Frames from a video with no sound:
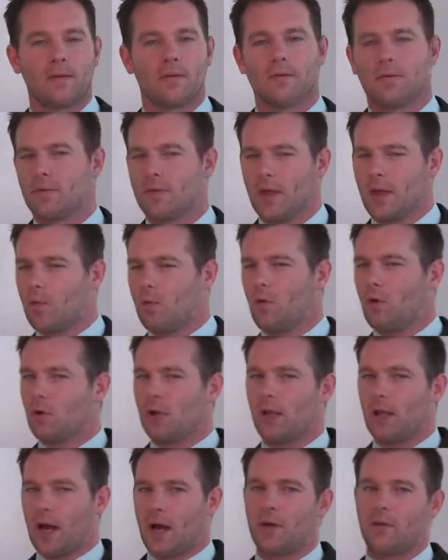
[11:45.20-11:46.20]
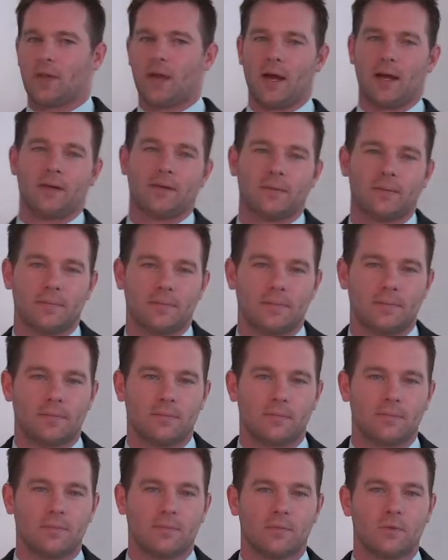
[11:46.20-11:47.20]
They won't allow that.
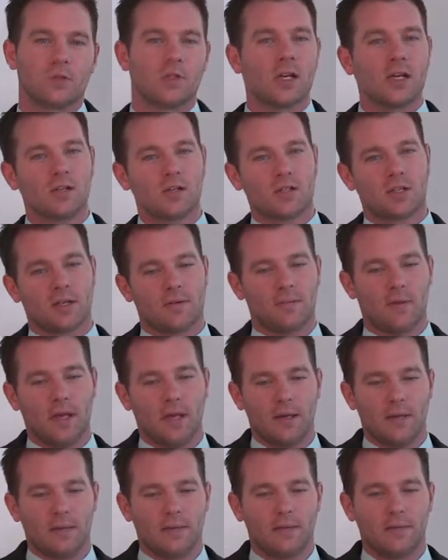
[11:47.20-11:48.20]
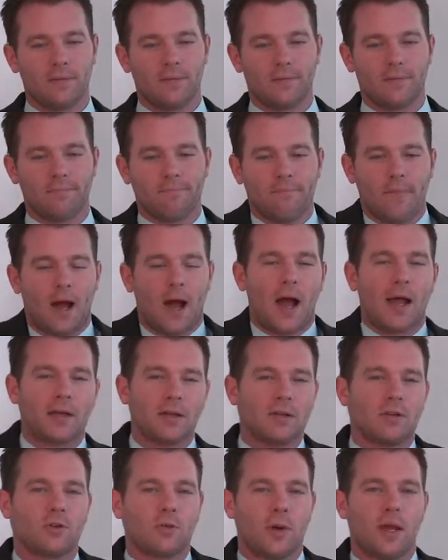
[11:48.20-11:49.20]
Well, change it to, I
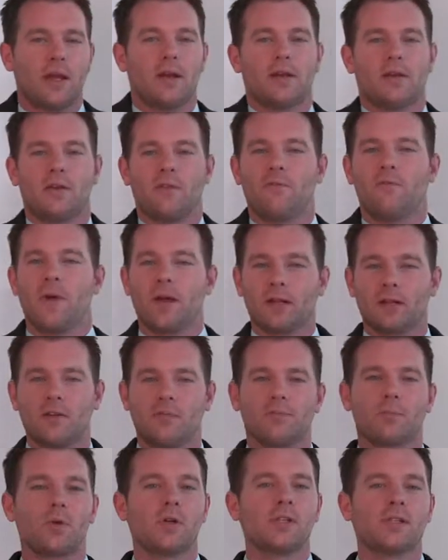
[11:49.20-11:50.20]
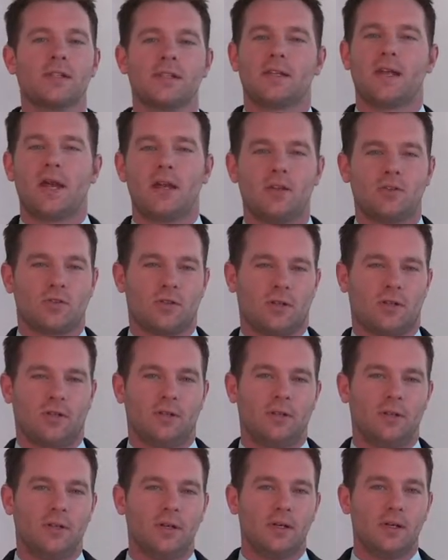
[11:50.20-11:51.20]
can create an effective presentation
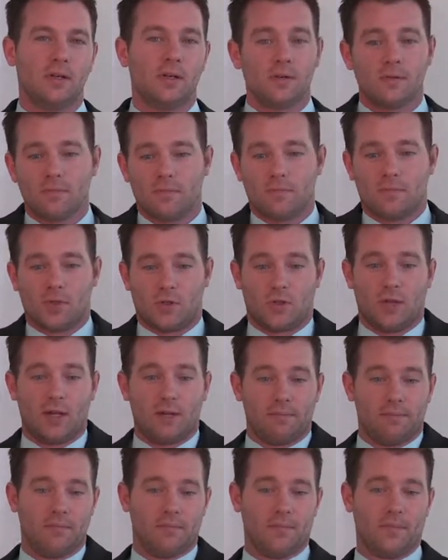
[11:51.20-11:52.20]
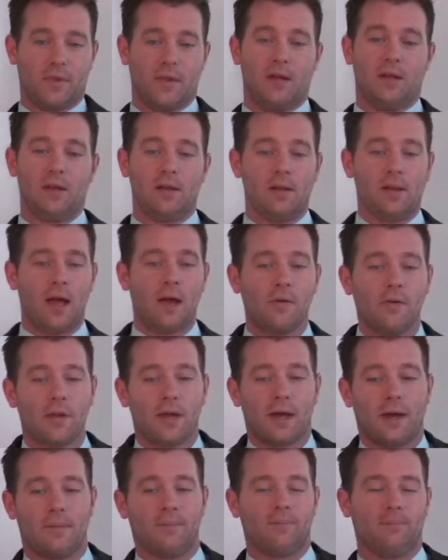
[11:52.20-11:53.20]
so that they'll allow
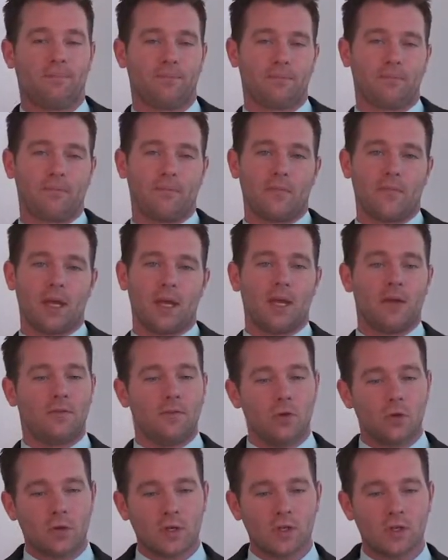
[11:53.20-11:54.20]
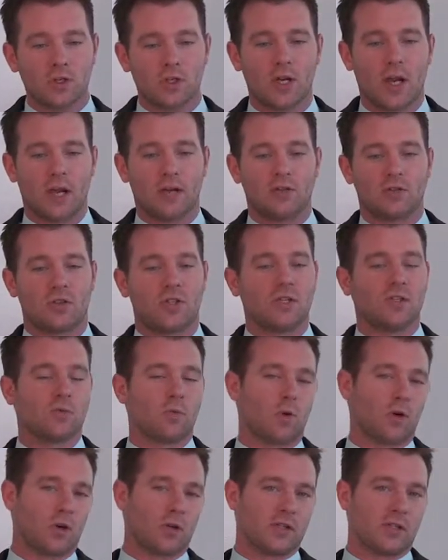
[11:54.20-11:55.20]
that. If you can change these
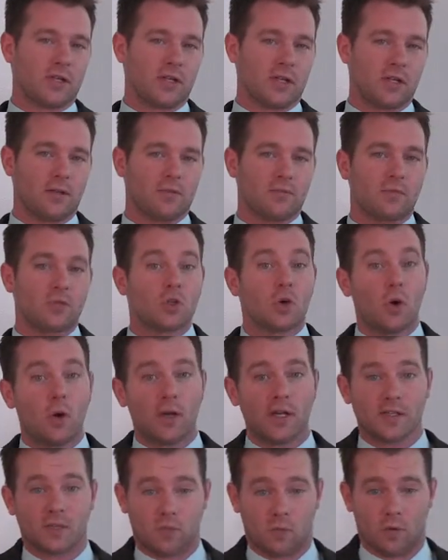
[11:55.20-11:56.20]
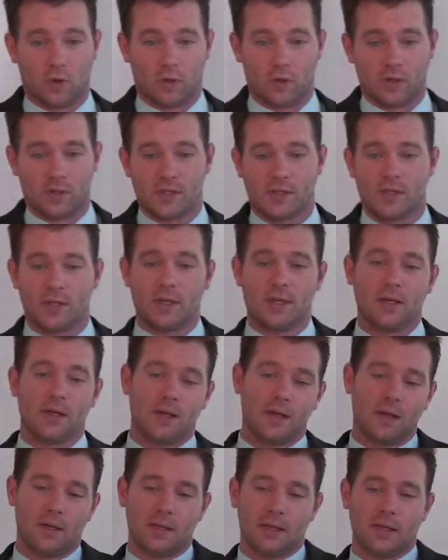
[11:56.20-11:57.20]
words into choice words,
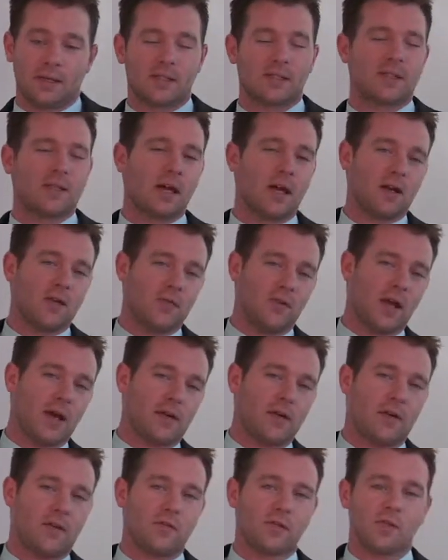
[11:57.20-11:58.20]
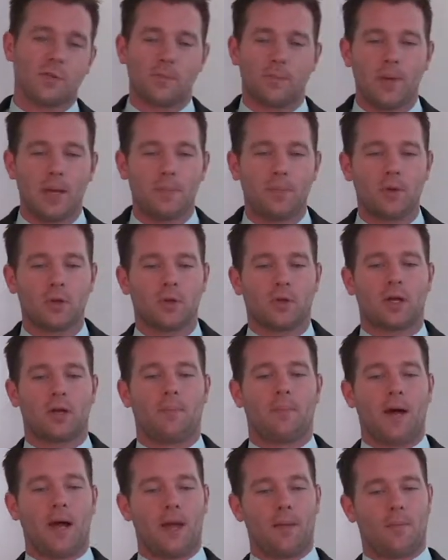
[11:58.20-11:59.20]
instead of negatives, people are going to
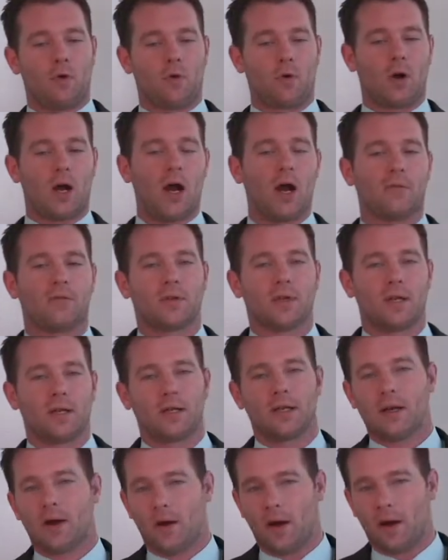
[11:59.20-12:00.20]
buy more often. Now, I